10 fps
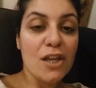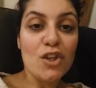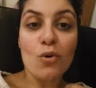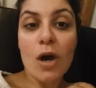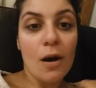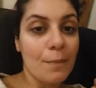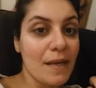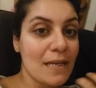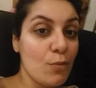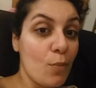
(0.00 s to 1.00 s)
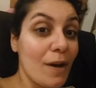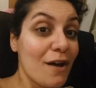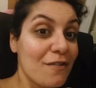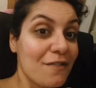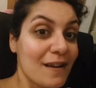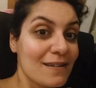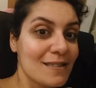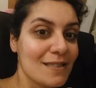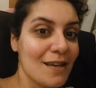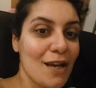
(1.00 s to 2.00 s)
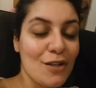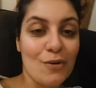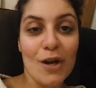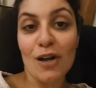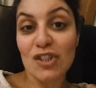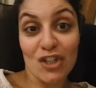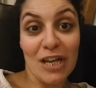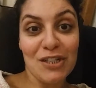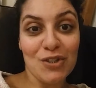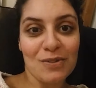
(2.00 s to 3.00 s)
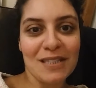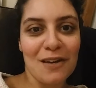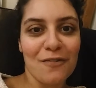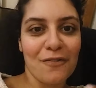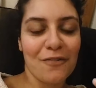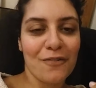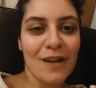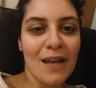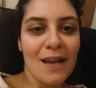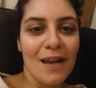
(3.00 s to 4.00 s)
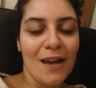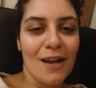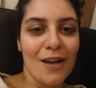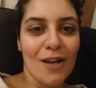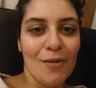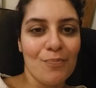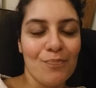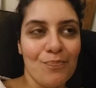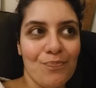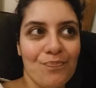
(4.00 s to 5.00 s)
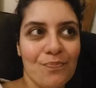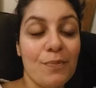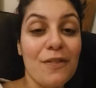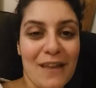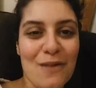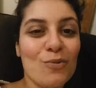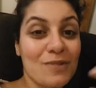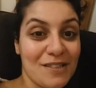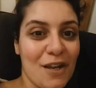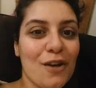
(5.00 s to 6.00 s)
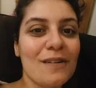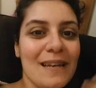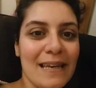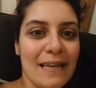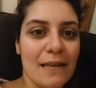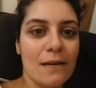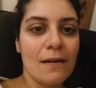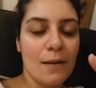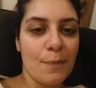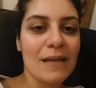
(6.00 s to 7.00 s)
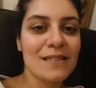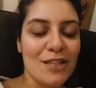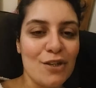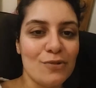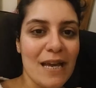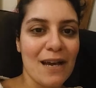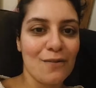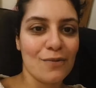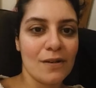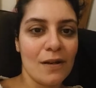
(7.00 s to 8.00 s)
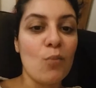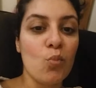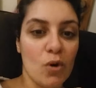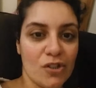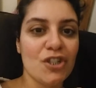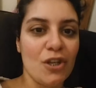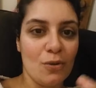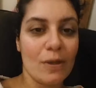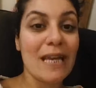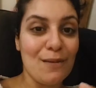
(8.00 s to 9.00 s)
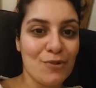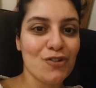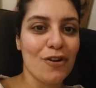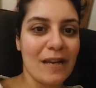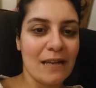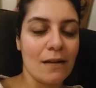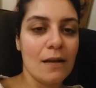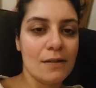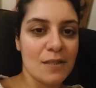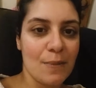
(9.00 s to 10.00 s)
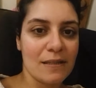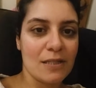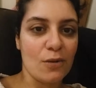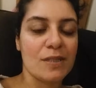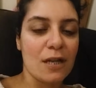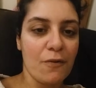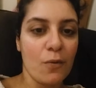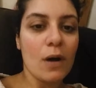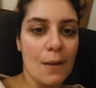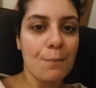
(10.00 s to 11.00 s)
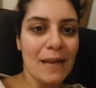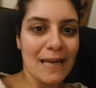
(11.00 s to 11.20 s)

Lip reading: You can't be any more perfect. You can't change yourself. But they will certainly batter you down and watch you keep trying to better yourself and